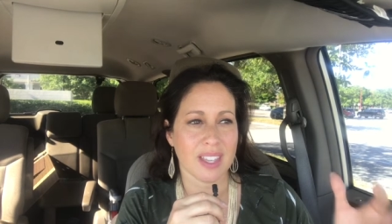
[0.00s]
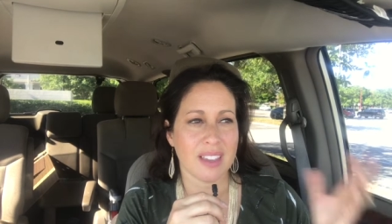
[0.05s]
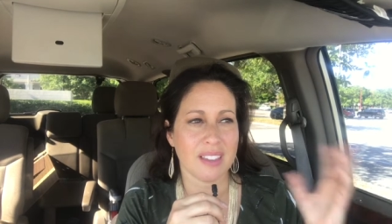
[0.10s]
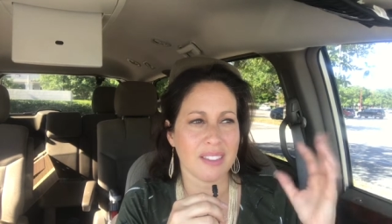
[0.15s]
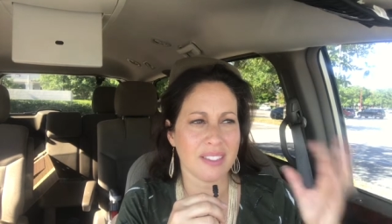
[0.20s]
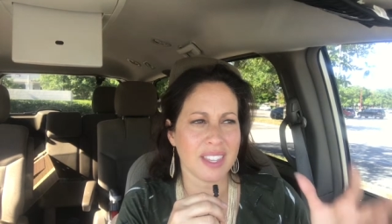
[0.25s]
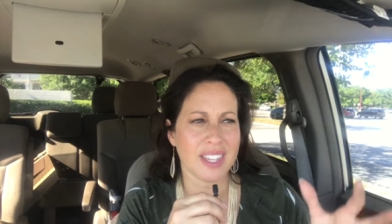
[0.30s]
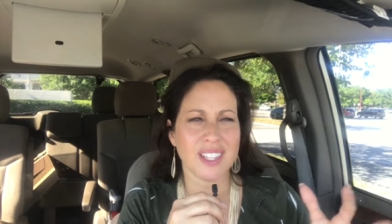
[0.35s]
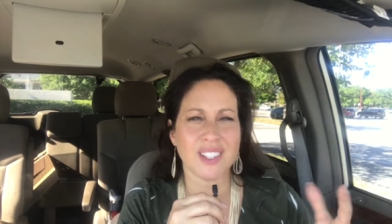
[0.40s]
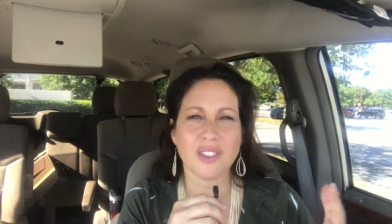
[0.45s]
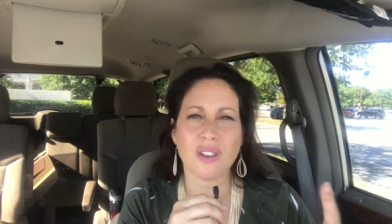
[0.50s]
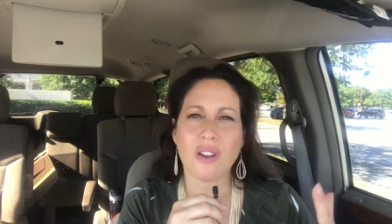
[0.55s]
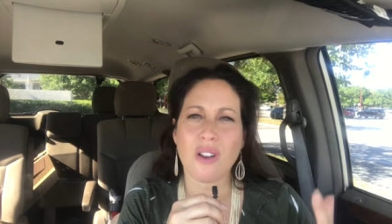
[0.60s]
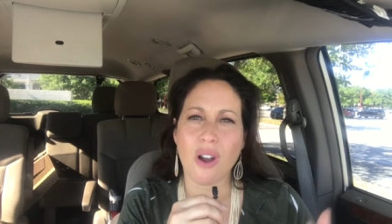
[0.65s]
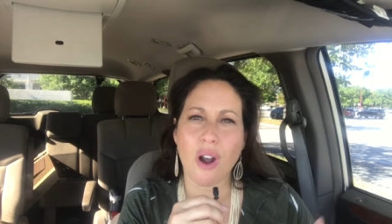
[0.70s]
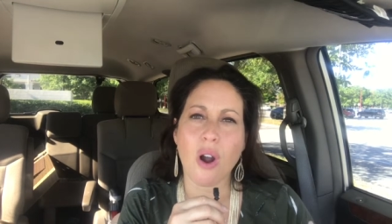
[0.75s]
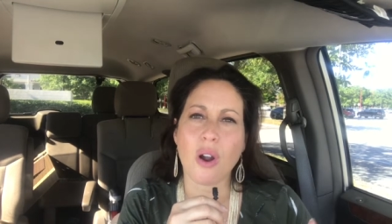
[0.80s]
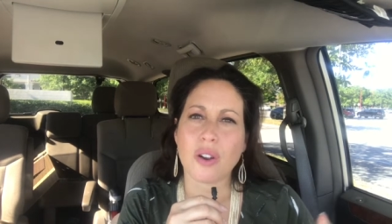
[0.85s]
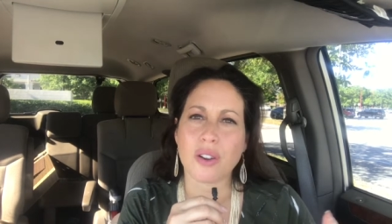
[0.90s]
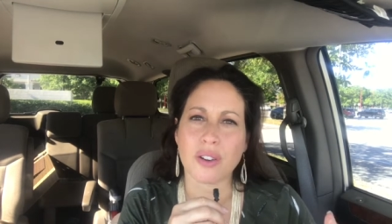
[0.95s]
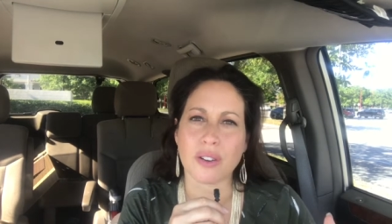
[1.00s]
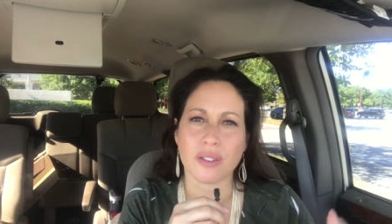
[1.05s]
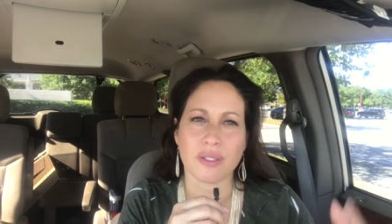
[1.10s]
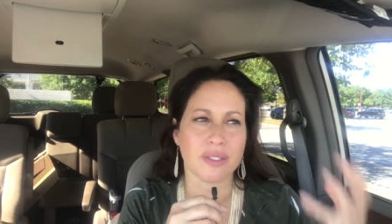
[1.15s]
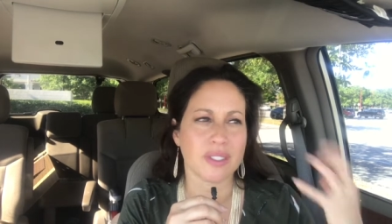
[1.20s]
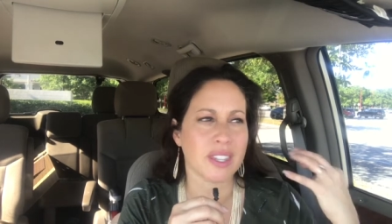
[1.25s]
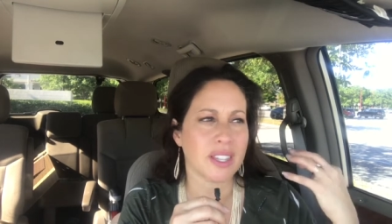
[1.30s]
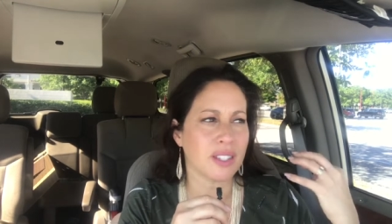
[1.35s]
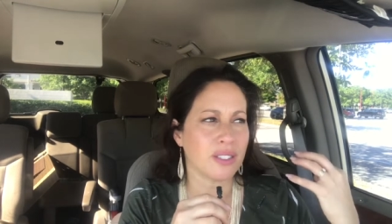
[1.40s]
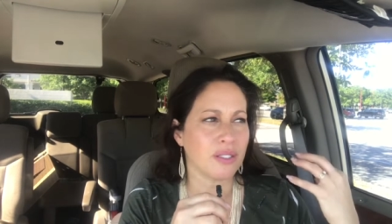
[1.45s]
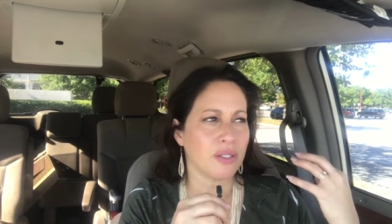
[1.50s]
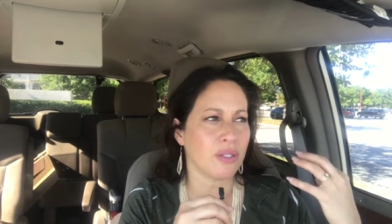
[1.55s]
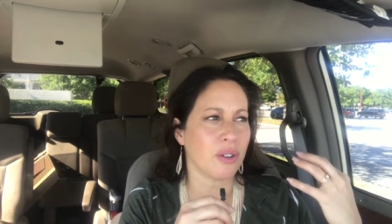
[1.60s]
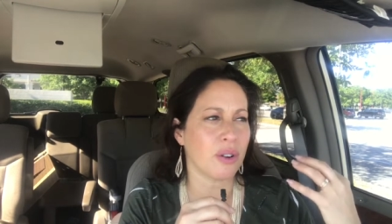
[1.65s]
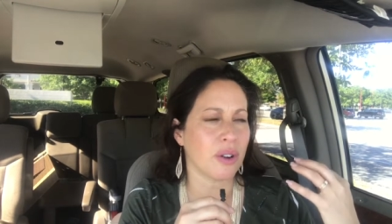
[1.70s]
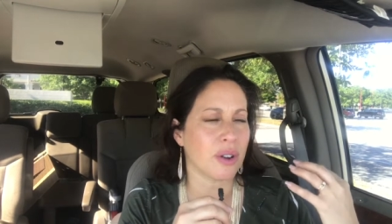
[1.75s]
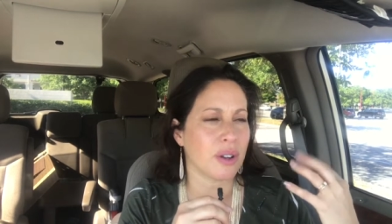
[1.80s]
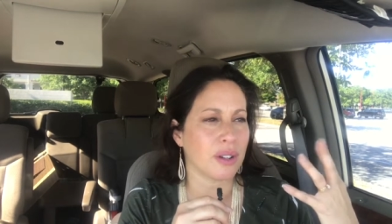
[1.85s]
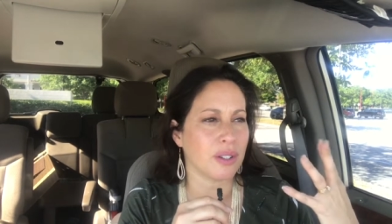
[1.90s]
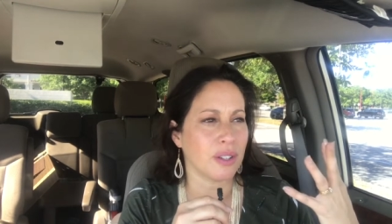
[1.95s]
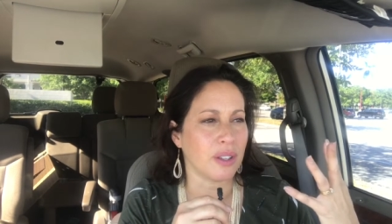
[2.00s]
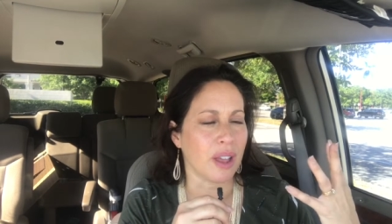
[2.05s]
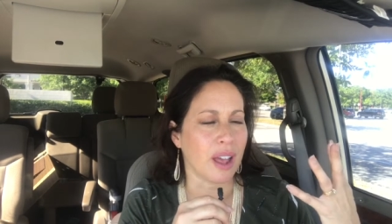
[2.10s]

things are harder. Things are.